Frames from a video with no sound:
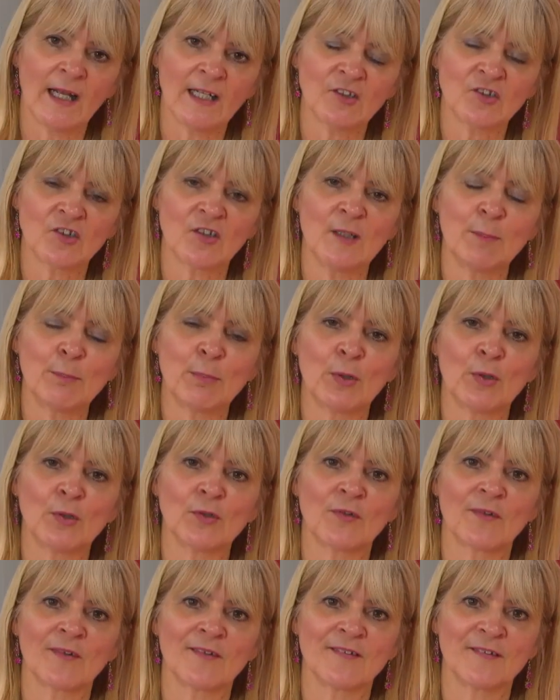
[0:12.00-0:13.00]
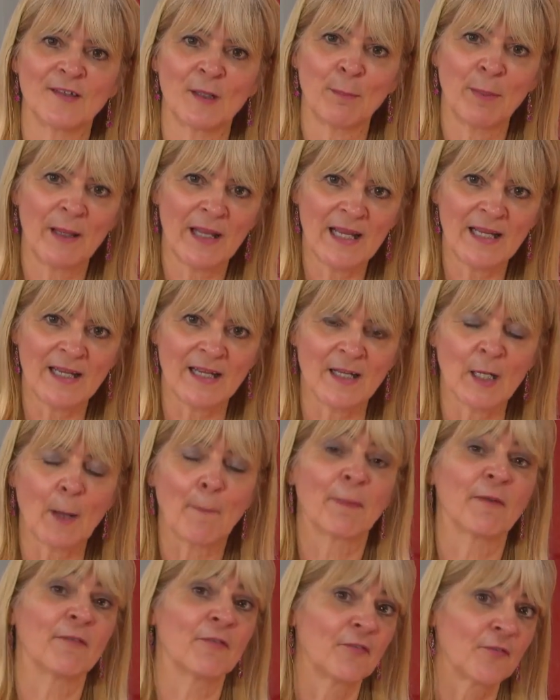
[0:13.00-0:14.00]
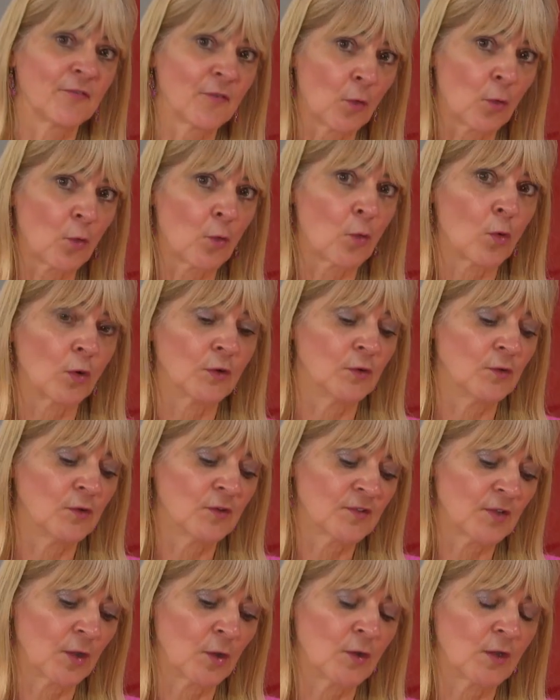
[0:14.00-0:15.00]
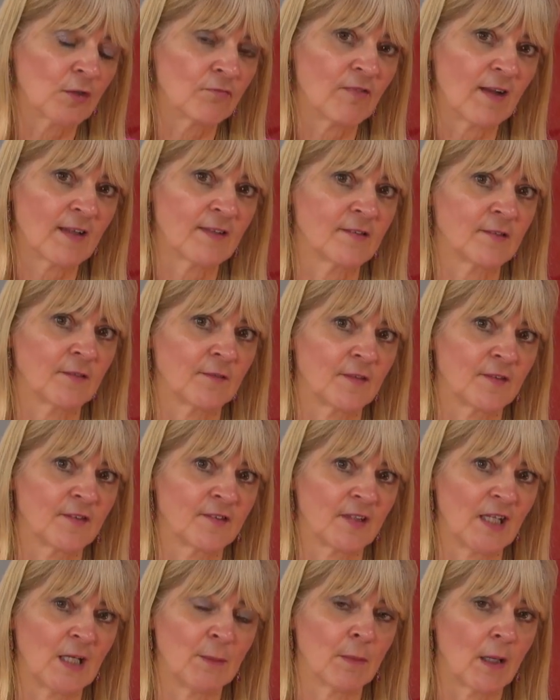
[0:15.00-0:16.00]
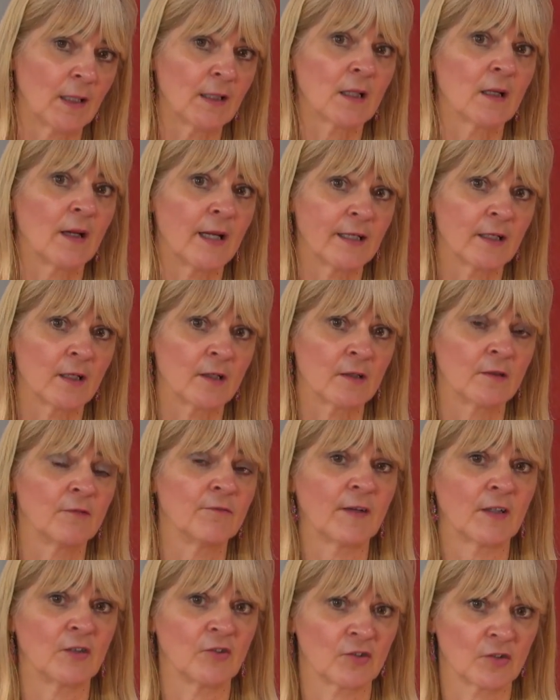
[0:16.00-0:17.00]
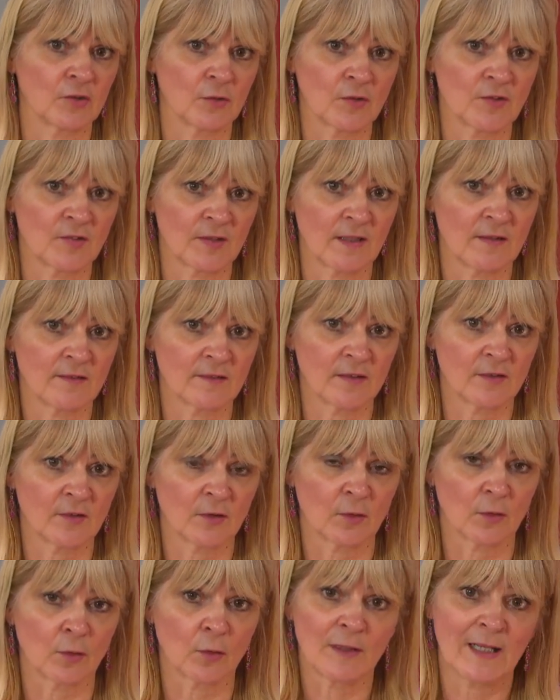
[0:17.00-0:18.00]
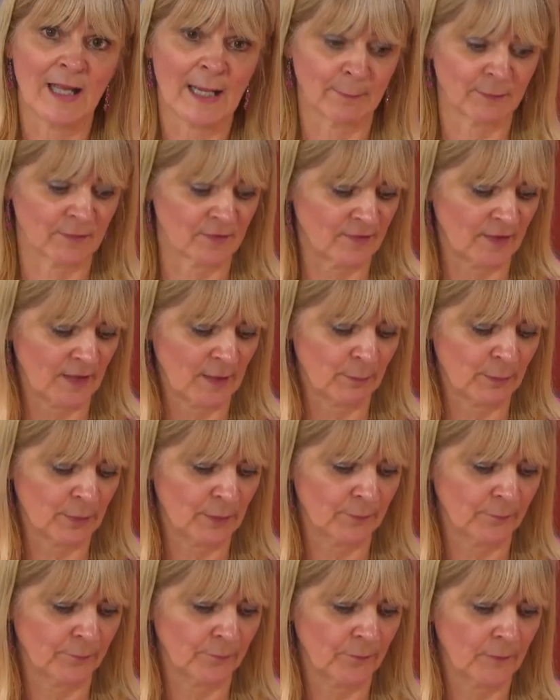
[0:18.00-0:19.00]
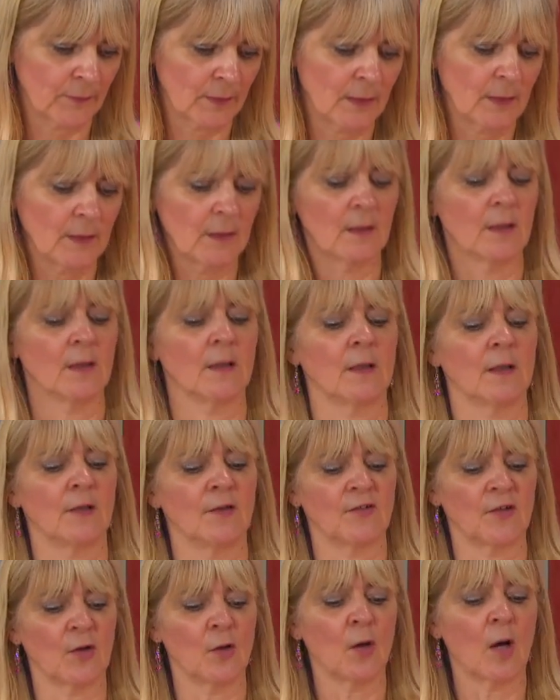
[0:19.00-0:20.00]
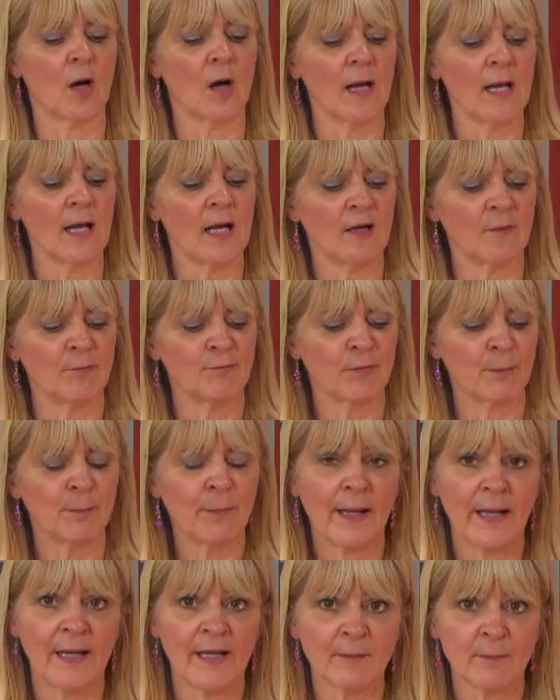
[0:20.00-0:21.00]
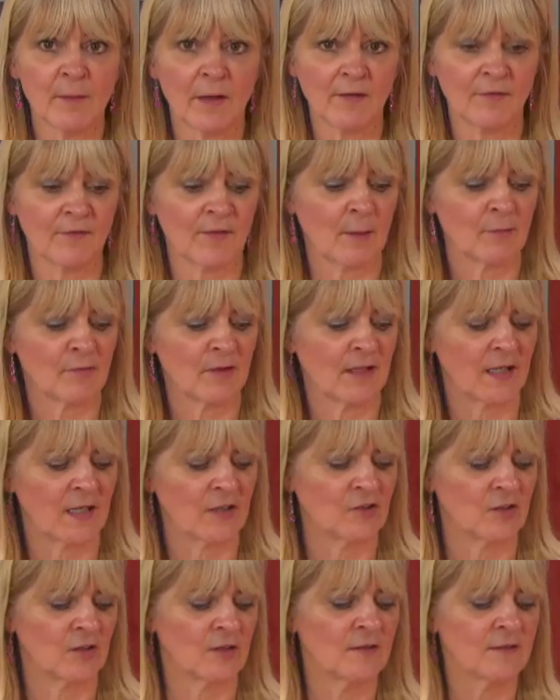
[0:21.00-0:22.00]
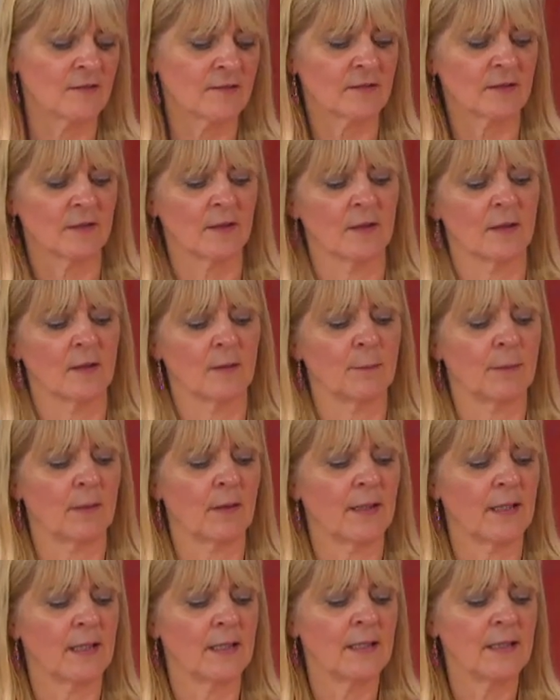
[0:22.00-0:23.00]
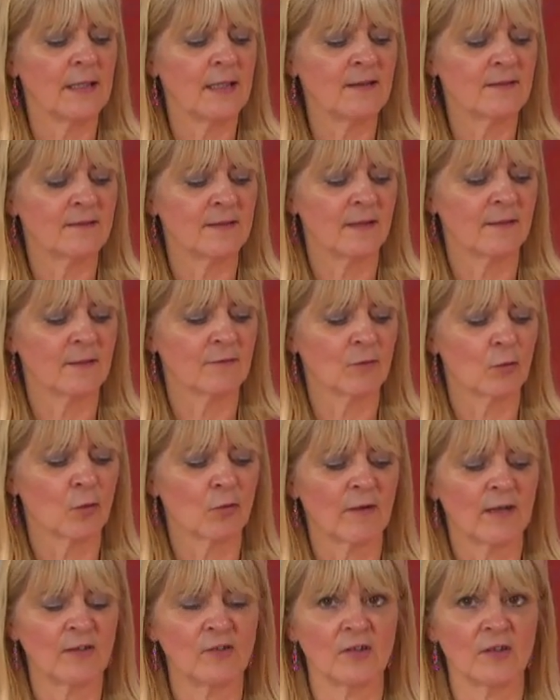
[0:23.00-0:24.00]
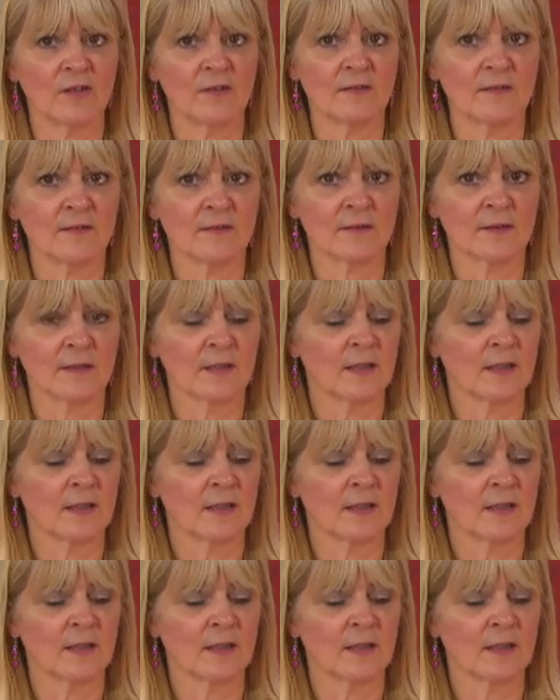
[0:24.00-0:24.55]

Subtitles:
actually put the zip in before you sew the rest of the seam, unlike a conventional centred or lap zip. So I have prepared my fabric edges by neatening the raw edges.